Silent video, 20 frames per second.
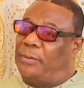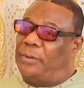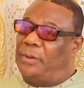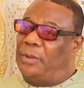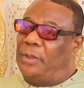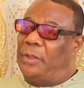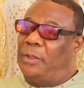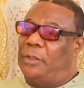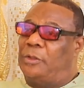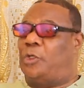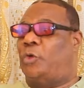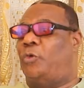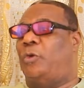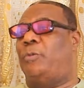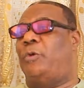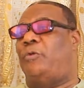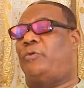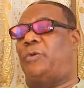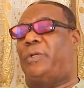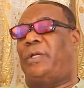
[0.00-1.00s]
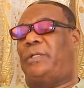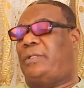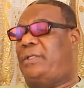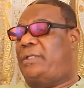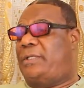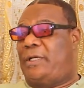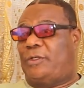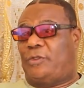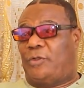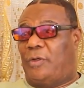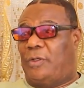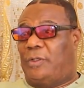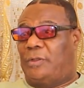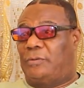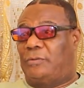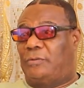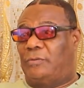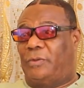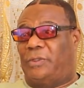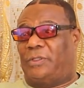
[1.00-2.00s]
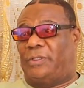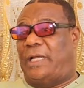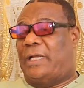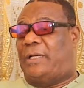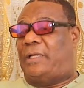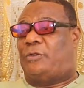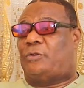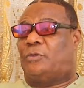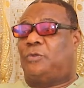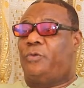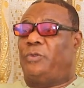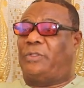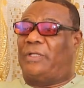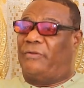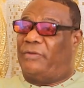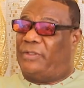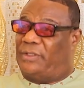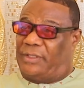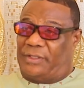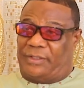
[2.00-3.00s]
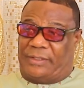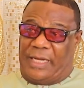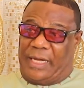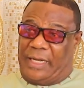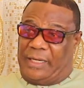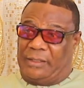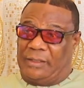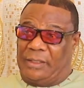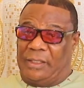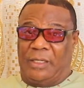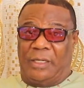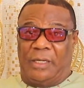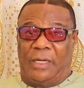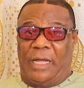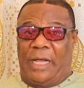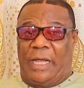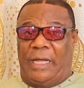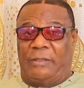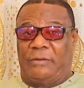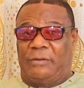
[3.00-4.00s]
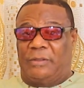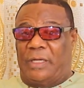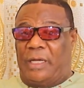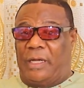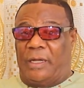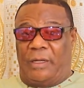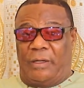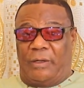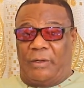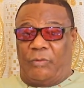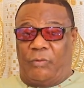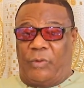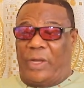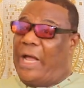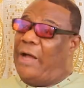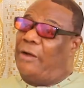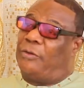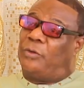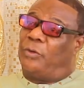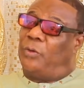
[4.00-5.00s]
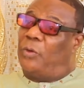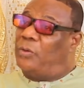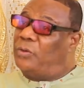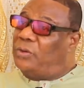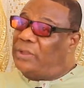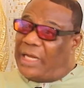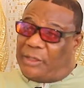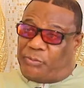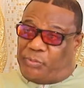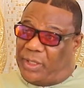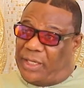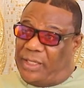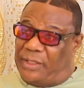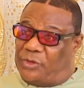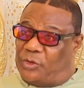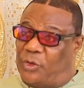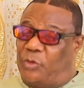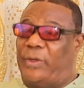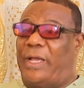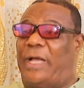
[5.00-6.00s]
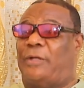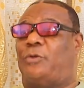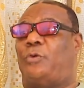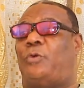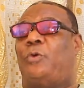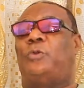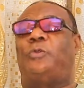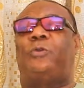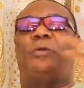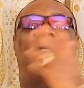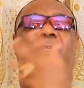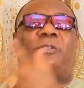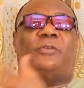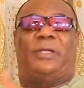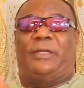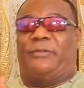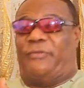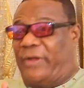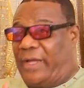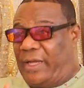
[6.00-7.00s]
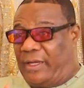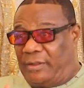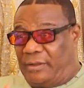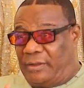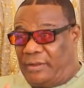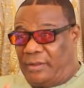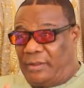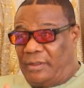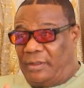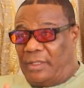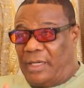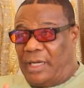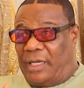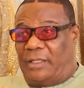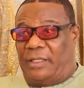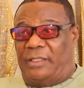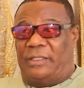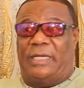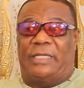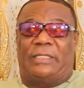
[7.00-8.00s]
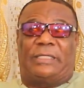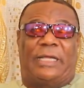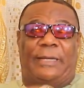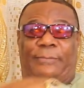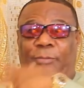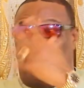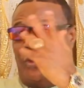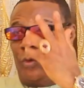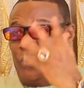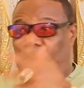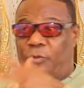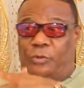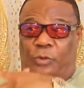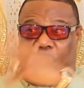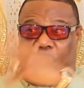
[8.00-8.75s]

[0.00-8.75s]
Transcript: Mm-hmm. So we moved to the teacher's hall. We started two services there, mm-hmm. and we outgrown that place. So we had to go to the trade fair, mm-hmm. and it just kept growing.